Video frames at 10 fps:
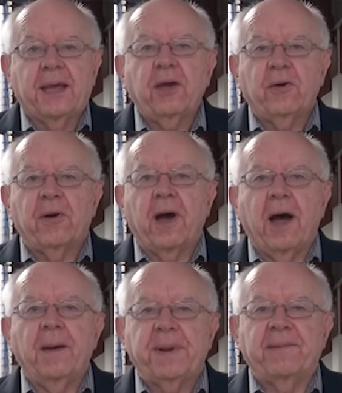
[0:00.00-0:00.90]
Kia ora,
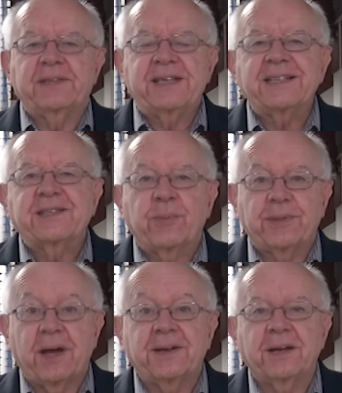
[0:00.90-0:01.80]
I'm David Chaston
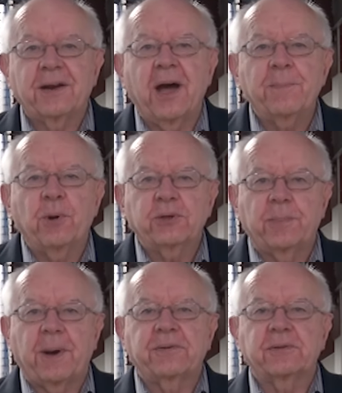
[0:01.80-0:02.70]
with 90@9, brought to
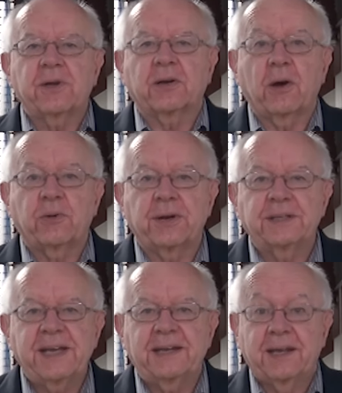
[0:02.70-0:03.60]
you by
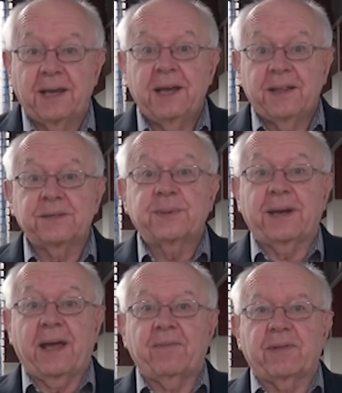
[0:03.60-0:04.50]
interest.co.nz. This will
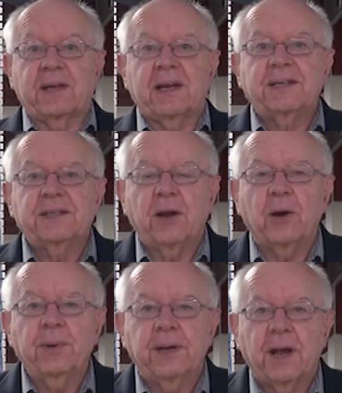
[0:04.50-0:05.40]
get everything you need to
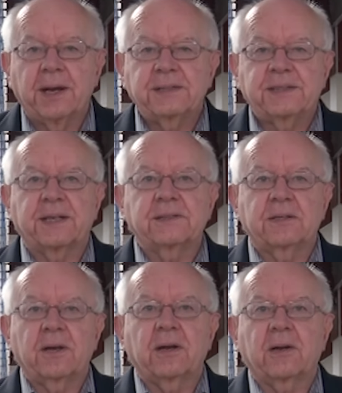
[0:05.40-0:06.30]
know in 90 seconds
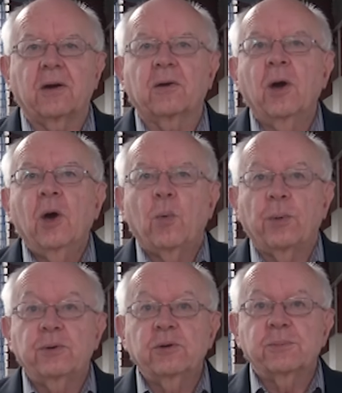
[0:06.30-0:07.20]
at 9 o'clock,
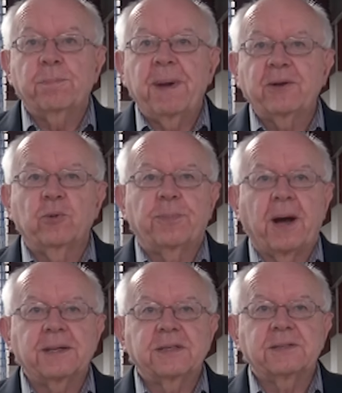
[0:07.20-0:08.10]
with news metal
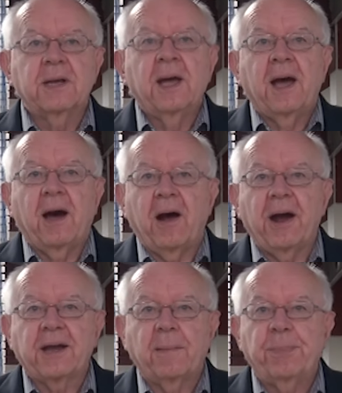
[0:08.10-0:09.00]
prices
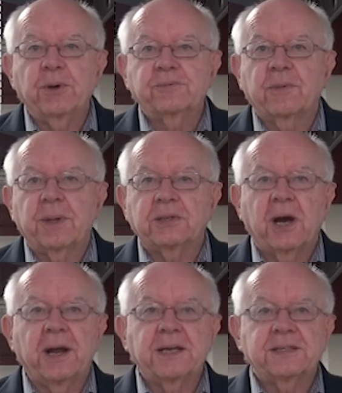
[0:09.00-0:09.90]
eyeing a boost from the
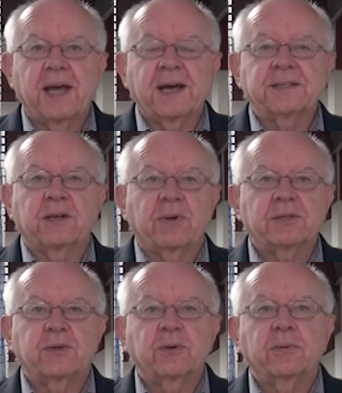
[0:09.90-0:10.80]
Chinese housing
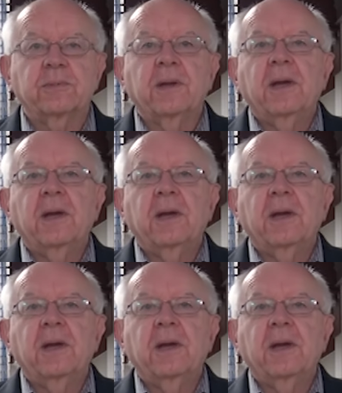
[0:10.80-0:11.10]
rescue.